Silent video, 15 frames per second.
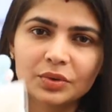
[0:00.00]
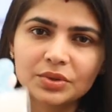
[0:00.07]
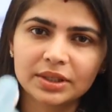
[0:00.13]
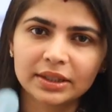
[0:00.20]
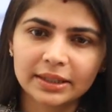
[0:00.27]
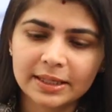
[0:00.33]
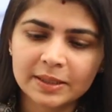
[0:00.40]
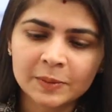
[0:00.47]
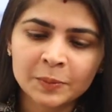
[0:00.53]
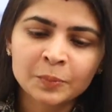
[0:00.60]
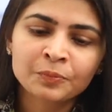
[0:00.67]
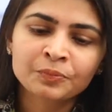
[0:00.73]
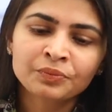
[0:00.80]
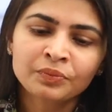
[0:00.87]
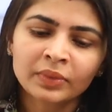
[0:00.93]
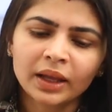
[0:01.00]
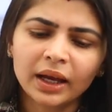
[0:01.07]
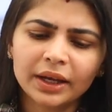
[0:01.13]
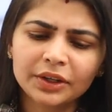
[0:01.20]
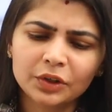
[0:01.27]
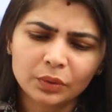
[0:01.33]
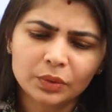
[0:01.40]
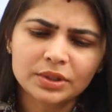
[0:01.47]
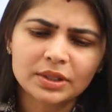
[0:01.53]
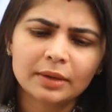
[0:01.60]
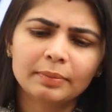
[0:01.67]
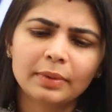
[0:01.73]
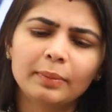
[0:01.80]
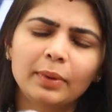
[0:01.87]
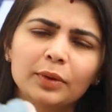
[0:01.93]
using this. I use
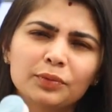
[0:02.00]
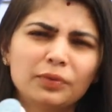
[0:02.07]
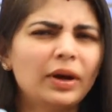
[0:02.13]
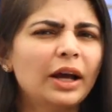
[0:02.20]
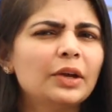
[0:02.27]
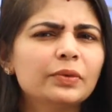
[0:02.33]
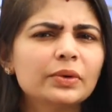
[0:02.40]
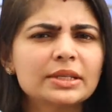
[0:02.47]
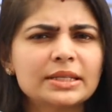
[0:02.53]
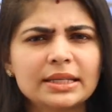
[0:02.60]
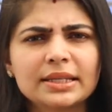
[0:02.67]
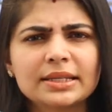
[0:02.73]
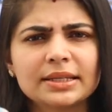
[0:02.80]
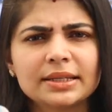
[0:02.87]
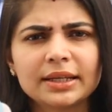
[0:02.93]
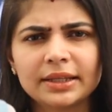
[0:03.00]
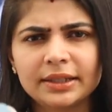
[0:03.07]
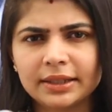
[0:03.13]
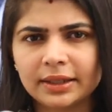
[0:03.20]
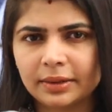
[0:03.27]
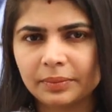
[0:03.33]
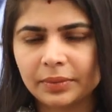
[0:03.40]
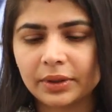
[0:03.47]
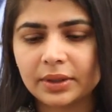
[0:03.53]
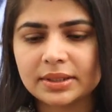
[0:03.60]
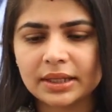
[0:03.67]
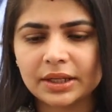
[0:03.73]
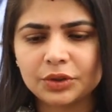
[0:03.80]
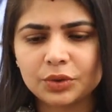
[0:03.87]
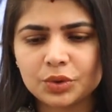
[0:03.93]
up about 5 or 6 in a year
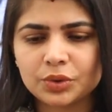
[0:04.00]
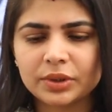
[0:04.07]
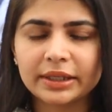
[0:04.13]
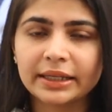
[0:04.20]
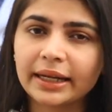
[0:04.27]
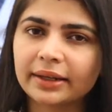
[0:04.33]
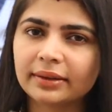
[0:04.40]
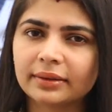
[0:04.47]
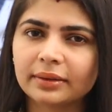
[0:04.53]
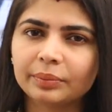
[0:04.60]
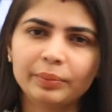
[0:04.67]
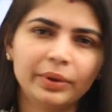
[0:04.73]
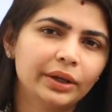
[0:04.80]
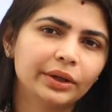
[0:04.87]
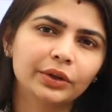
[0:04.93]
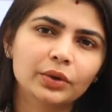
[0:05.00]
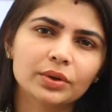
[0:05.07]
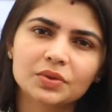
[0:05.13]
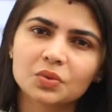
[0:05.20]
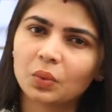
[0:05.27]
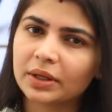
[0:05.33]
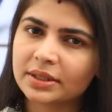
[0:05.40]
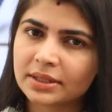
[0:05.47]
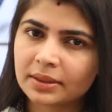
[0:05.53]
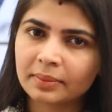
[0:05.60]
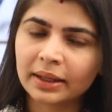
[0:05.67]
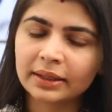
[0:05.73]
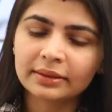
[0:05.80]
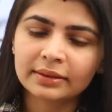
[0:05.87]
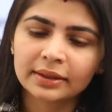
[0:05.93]
because I usually get pedicures once a
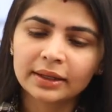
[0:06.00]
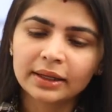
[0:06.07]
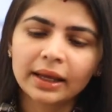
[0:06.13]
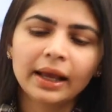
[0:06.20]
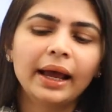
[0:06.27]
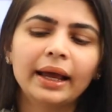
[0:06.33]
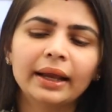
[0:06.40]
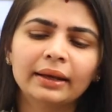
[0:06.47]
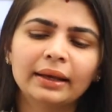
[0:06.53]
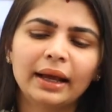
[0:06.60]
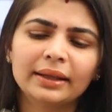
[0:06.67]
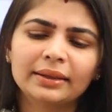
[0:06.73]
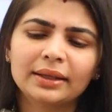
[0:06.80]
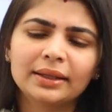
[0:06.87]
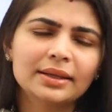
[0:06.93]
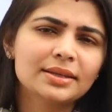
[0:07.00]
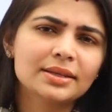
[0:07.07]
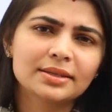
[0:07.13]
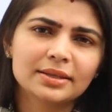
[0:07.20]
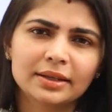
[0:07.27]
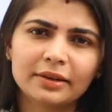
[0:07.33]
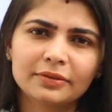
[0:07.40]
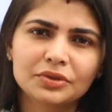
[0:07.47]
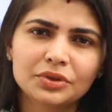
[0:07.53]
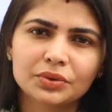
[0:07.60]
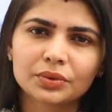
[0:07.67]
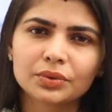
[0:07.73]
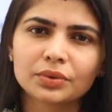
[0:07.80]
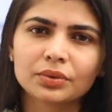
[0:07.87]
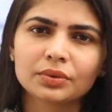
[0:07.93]
month, and I think this is enough
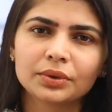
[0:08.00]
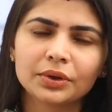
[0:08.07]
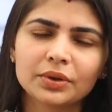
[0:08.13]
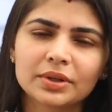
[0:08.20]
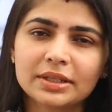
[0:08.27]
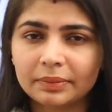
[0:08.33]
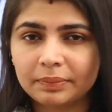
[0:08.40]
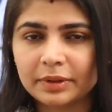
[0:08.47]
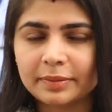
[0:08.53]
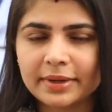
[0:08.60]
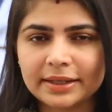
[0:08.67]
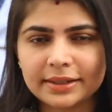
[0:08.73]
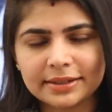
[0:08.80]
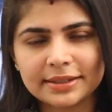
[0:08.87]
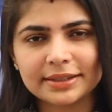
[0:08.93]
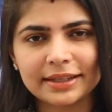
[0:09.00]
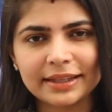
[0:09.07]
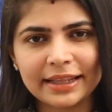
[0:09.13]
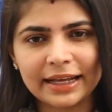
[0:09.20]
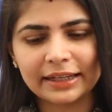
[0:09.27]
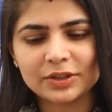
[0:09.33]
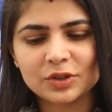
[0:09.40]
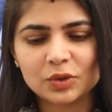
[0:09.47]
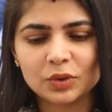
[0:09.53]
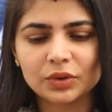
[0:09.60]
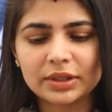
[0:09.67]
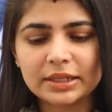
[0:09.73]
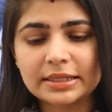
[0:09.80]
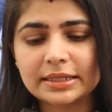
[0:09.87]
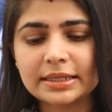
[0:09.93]
to, you know, supplement that. So
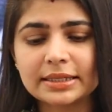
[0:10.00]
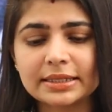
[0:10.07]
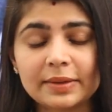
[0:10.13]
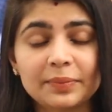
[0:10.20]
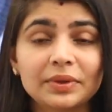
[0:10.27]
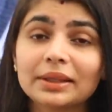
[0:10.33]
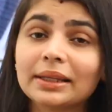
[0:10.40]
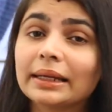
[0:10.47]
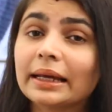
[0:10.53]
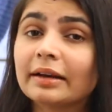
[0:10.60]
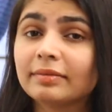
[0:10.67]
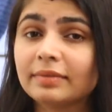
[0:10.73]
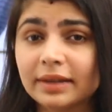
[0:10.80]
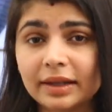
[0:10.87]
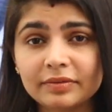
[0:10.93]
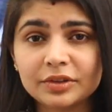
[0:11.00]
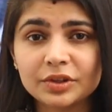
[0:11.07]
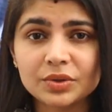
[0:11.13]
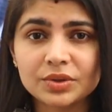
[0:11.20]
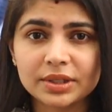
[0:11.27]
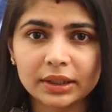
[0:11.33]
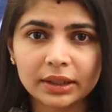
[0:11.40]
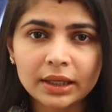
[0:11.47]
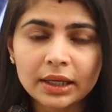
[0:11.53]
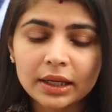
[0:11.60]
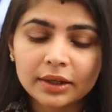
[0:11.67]
this is something that I have loved using.